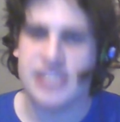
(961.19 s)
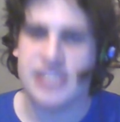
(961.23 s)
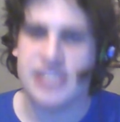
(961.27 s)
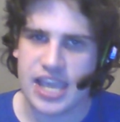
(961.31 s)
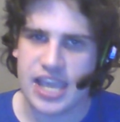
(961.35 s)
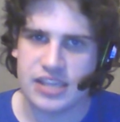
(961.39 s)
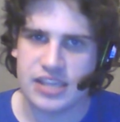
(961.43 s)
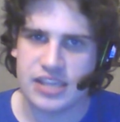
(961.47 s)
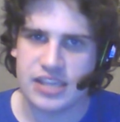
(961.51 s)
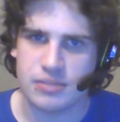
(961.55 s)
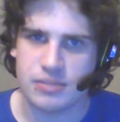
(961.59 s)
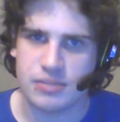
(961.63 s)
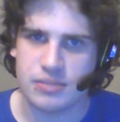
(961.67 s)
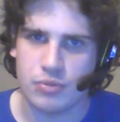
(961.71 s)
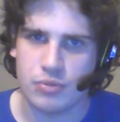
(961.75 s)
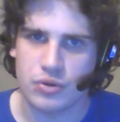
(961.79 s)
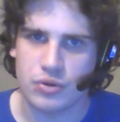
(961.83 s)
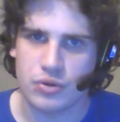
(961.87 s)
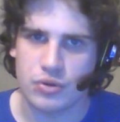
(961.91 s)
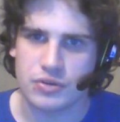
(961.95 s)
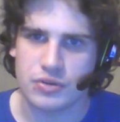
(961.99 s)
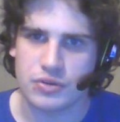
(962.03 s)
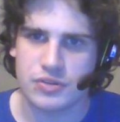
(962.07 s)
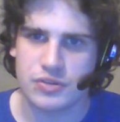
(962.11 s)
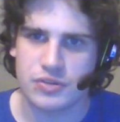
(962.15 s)
Yang
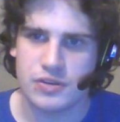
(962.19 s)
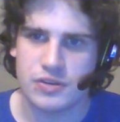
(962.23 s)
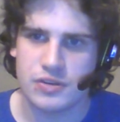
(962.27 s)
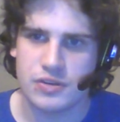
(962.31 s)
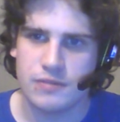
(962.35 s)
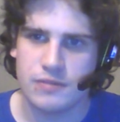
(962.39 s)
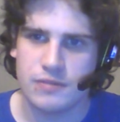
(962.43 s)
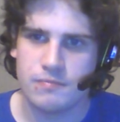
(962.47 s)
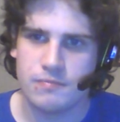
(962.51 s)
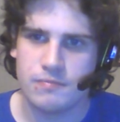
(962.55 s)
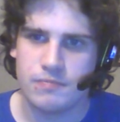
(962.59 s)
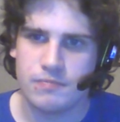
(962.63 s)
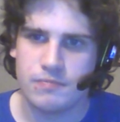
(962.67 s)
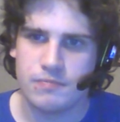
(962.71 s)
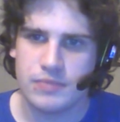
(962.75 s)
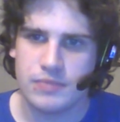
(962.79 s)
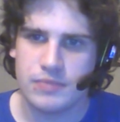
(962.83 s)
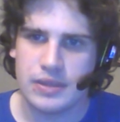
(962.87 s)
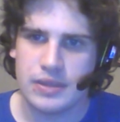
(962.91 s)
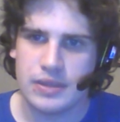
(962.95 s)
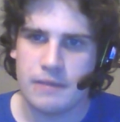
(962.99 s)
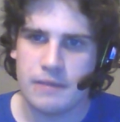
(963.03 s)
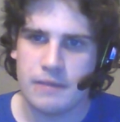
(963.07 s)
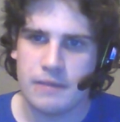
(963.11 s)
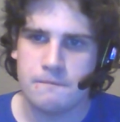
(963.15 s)
supporters
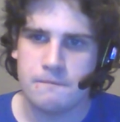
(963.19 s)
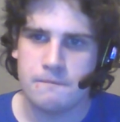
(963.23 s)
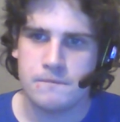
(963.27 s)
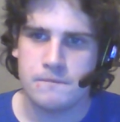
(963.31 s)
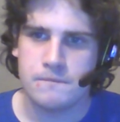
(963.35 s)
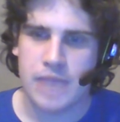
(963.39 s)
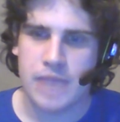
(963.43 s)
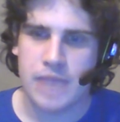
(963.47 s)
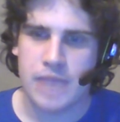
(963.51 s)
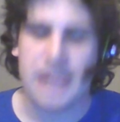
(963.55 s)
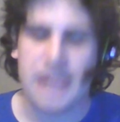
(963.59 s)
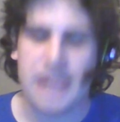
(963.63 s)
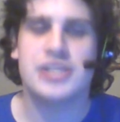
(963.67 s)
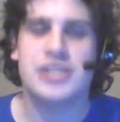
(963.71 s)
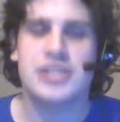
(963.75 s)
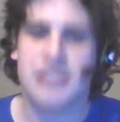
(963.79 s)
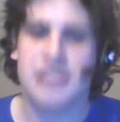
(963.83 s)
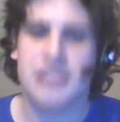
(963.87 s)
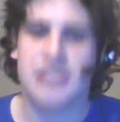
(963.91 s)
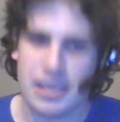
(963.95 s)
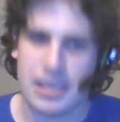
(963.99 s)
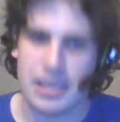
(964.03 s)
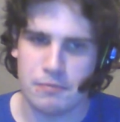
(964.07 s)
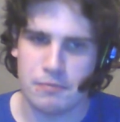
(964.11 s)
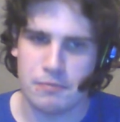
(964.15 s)
and the
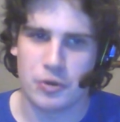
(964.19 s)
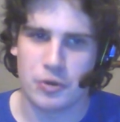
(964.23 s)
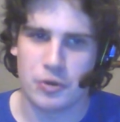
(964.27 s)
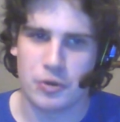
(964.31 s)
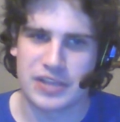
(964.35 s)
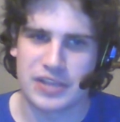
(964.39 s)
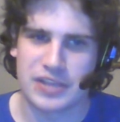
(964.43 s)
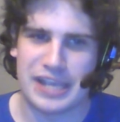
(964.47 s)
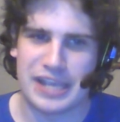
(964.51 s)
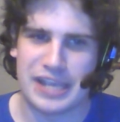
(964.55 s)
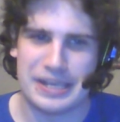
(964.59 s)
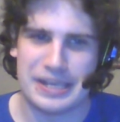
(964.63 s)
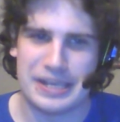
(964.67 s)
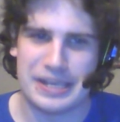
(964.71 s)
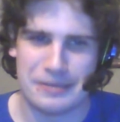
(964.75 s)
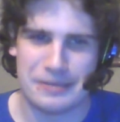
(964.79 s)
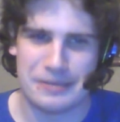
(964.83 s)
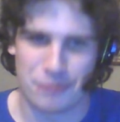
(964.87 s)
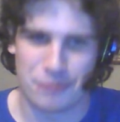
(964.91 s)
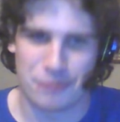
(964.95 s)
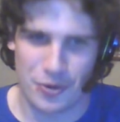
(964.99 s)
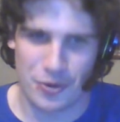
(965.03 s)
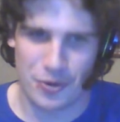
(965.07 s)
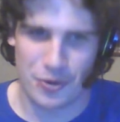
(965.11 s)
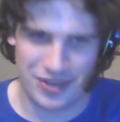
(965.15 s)
skateboard that he
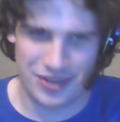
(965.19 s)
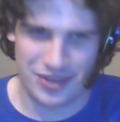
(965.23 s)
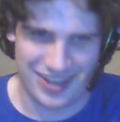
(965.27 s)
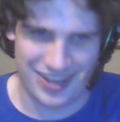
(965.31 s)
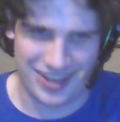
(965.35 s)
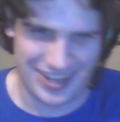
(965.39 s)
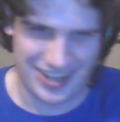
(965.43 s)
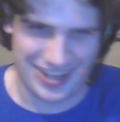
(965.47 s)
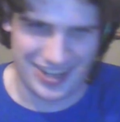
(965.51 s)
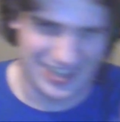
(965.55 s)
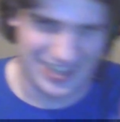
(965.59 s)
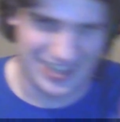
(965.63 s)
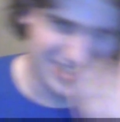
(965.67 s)
rode on.